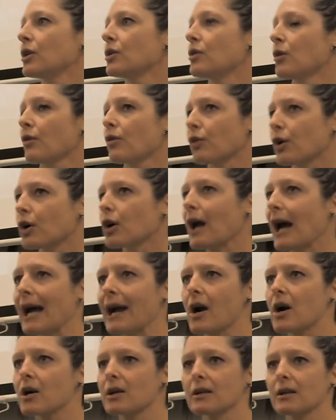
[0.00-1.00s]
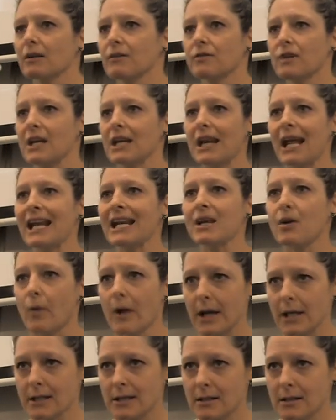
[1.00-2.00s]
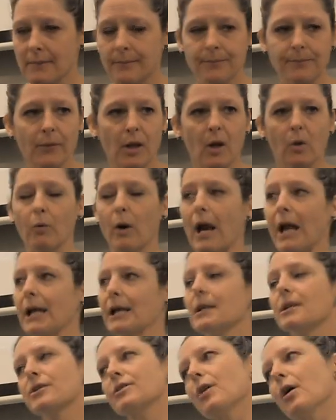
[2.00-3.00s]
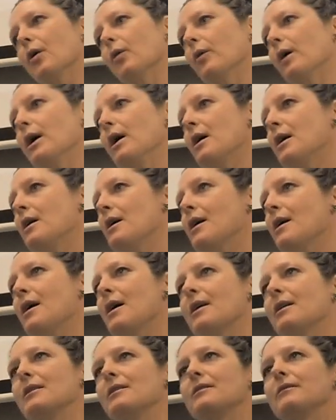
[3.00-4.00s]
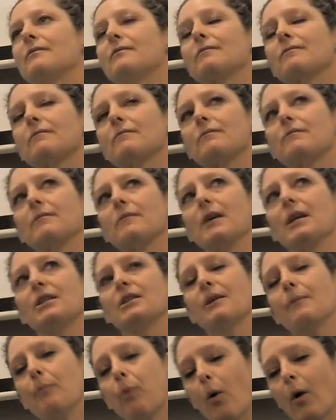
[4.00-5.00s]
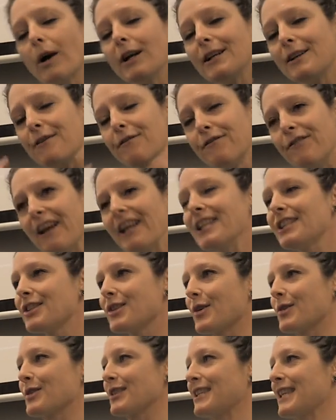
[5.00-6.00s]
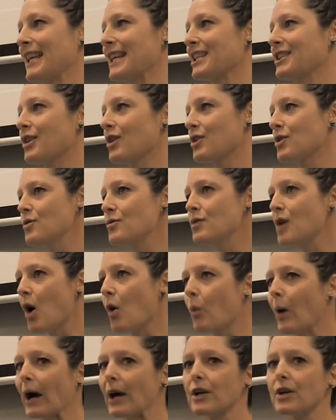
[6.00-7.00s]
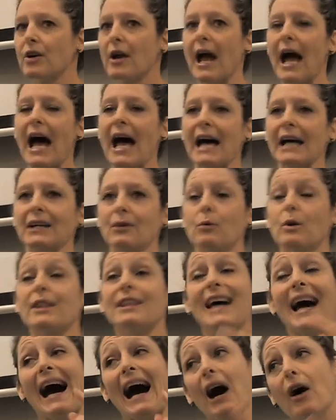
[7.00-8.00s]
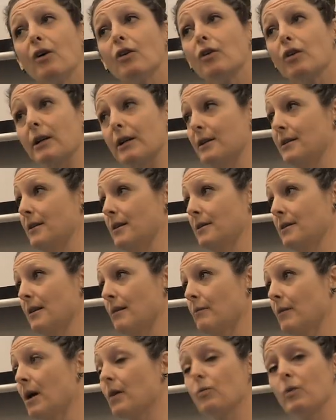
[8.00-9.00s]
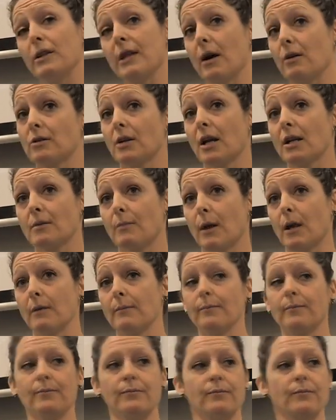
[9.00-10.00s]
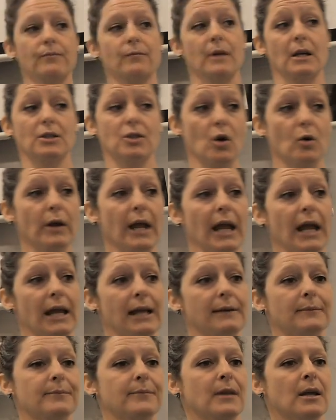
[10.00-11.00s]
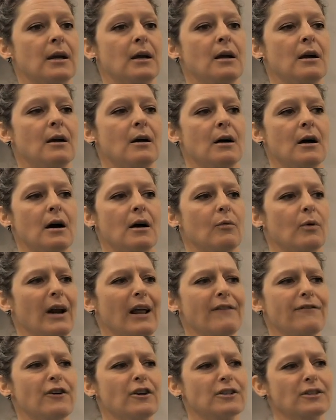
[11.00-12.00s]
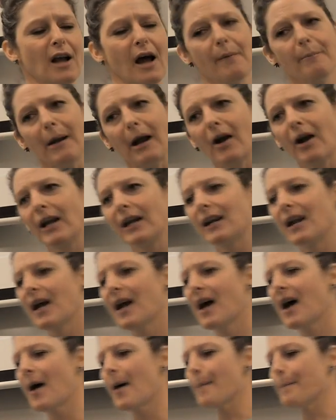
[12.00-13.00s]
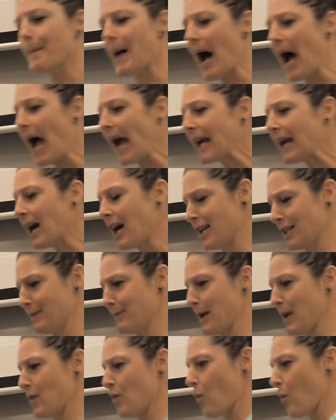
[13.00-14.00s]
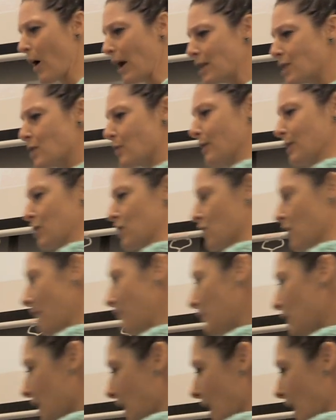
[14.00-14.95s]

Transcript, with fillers: your third hierarchy of need anyways, right? So it's important to face those things so you know where you're at without criticism and without judgment. It's okay. When I first got married, my husband went to a strip